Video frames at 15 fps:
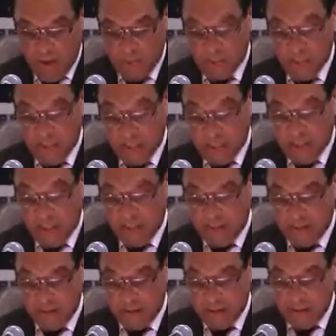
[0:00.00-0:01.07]
I should add
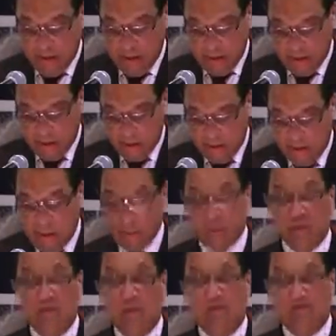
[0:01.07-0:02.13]
here that the
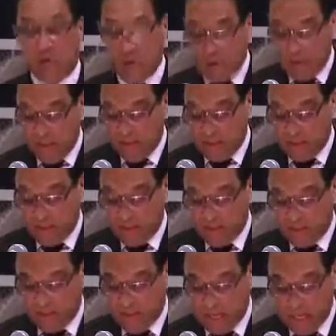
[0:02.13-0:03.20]
criteria for earning
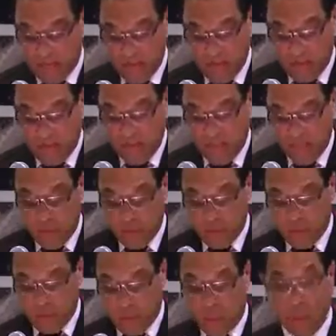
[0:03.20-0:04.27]
points and the number of
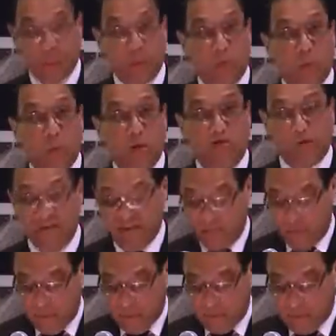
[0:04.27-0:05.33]
points required to qualify
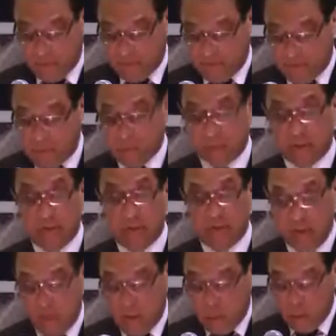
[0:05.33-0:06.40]
for permanent residence
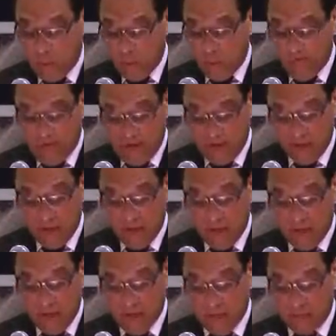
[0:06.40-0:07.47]
will be
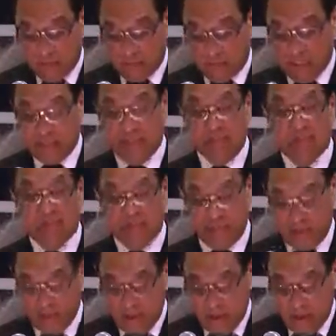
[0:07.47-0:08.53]
fairer and more objective,
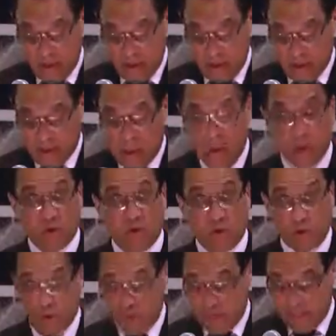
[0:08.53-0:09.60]
but
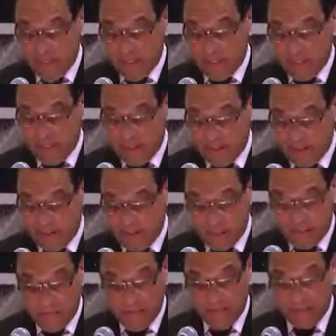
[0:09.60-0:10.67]
also more demanding
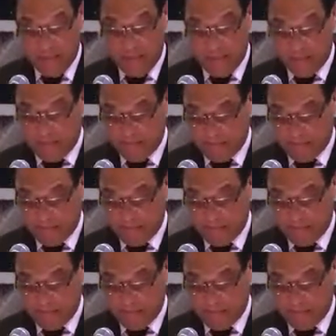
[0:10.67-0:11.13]
than previously.